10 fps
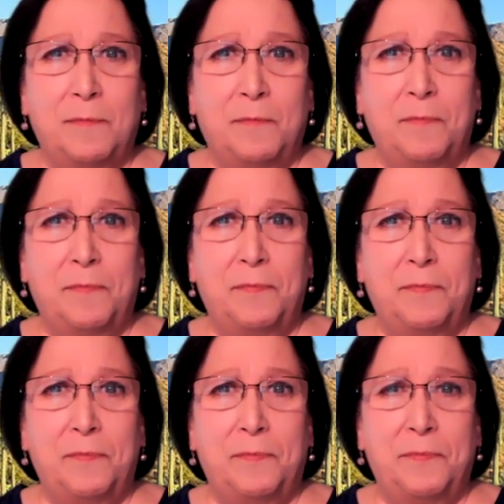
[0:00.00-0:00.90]

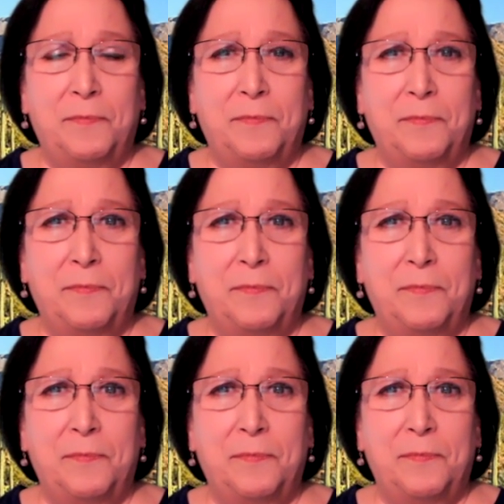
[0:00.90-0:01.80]

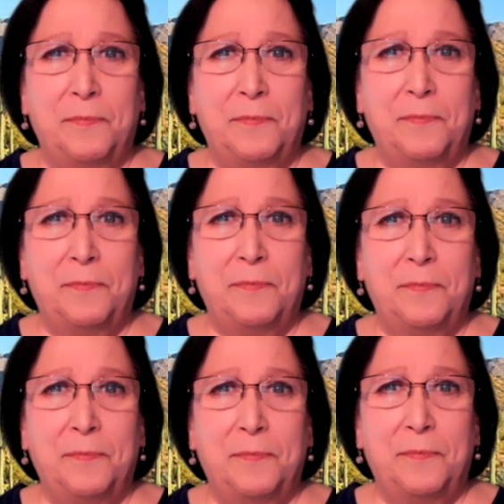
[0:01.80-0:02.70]

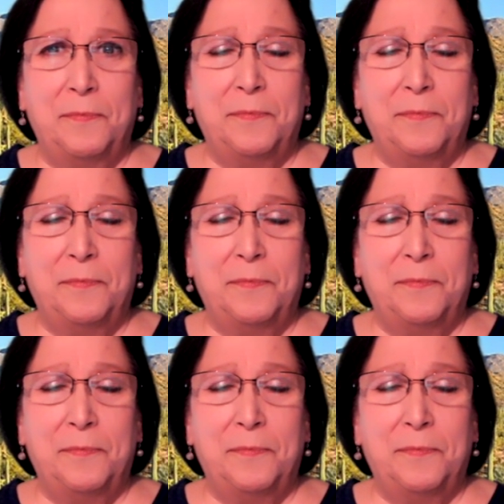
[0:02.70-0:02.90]
Nothing is said.